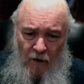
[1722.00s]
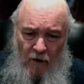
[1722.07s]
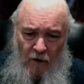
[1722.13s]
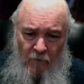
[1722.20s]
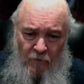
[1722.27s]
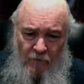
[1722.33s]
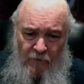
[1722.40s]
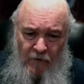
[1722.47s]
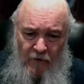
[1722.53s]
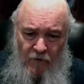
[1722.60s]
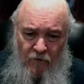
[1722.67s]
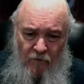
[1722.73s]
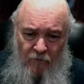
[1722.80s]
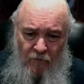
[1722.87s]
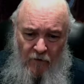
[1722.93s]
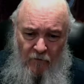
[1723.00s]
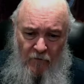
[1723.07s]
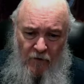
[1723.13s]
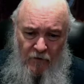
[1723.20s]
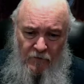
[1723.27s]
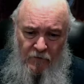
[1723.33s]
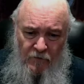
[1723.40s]
I want to thank you very
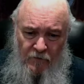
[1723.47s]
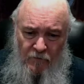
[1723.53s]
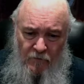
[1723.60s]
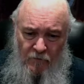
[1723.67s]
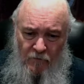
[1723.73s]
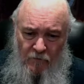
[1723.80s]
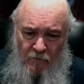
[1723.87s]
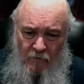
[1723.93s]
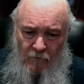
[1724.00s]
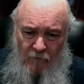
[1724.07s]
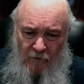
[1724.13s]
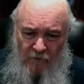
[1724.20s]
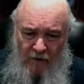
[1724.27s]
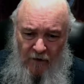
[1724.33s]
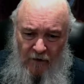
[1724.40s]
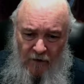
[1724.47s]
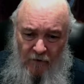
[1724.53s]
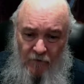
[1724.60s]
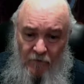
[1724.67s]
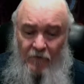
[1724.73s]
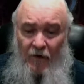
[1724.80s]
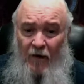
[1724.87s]
much for
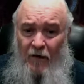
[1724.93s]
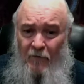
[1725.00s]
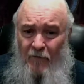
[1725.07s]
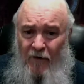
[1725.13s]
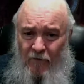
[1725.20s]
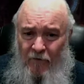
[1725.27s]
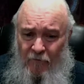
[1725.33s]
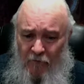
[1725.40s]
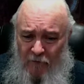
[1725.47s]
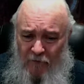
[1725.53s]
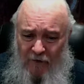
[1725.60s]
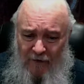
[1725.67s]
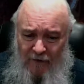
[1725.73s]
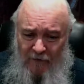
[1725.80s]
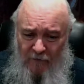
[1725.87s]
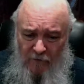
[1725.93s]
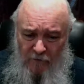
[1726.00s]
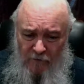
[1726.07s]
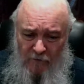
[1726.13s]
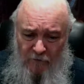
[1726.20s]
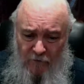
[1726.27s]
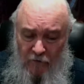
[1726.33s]
taking the time out of your day,
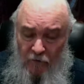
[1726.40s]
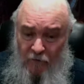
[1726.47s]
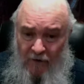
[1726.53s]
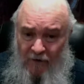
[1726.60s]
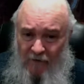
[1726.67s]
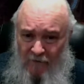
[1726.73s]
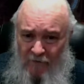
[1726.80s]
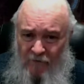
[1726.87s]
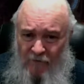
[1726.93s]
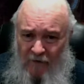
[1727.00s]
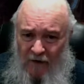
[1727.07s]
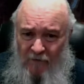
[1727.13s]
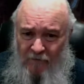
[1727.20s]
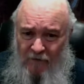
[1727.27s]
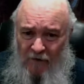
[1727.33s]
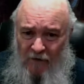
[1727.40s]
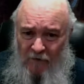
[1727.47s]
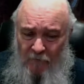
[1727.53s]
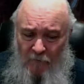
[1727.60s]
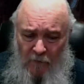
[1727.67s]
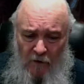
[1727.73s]
those of you that have done,